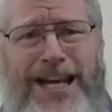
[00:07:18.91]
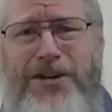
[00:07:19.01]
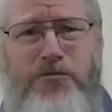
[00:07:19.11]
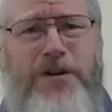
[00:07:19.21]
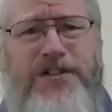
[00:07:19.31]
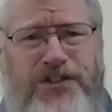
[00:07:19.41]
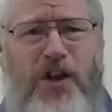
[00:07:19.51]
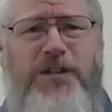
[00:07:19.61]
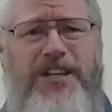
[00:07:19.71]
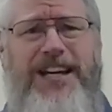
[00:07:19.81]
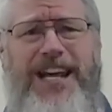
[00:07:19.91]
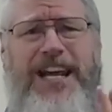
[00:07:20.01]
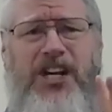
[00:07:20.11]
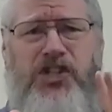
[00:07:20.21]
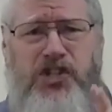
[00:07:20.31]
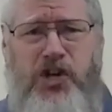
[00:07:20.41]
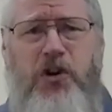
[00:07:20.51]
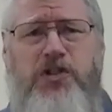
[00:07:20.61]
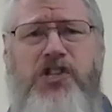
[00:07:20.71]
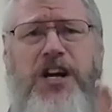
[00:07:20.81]
it resulted in a
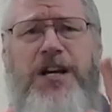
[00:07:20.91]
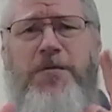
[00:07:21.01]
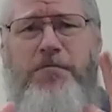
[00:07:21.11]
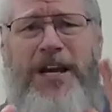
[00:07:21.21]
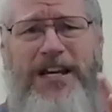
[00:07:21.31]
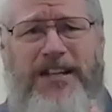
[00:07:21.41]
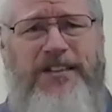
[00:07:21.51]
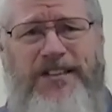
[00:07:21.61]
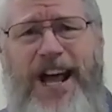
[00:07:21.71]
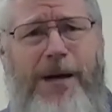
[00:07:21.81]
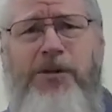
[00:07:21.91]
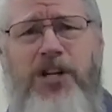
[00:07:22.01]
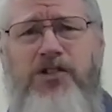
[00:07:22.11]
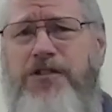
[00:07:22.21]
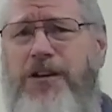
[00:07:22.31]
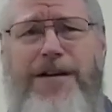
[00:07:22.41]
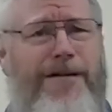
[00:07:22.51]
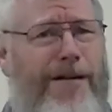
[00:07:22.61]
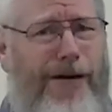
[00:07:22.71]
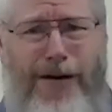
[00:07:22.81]
church being established
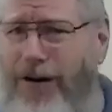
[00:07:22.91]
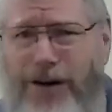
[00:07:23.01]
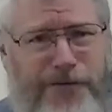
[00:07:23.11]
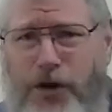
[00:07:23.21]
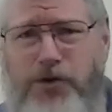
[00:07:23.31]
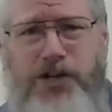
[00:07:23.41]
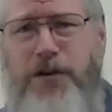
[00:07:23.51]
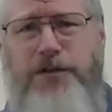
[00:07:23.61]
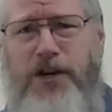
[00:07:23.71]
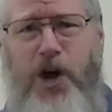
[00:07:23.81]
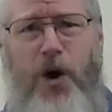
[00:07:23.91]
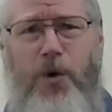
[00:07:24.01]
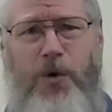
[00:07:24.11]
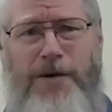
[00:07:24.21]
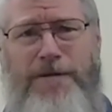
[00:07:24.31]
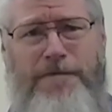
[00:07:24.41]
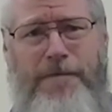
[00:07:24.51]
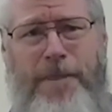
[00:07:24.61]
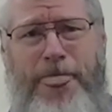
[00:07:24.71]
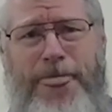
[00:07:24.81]
all of those years ago.
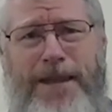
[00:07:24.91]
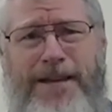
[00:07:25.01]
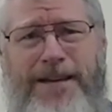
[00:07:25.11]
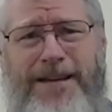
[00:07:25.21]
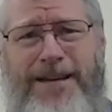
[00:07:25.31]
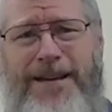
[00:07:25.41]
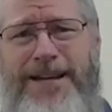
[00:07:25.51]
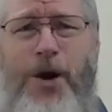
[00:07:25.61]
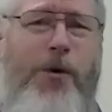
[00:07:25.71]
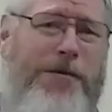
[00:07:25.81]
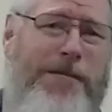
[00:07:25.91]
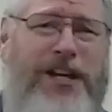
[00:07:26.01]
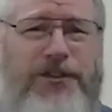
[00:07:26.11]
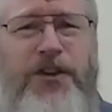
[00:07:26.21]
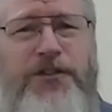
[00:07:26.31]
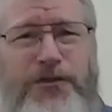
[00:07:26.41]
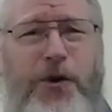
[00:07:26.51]
Now, what makes this